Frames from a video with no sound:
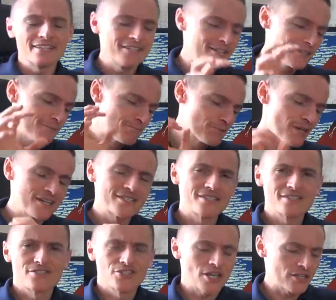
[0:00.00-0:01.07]
the price
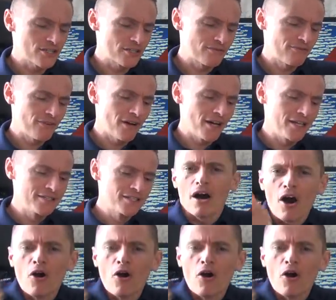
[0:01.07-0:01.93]
is justified.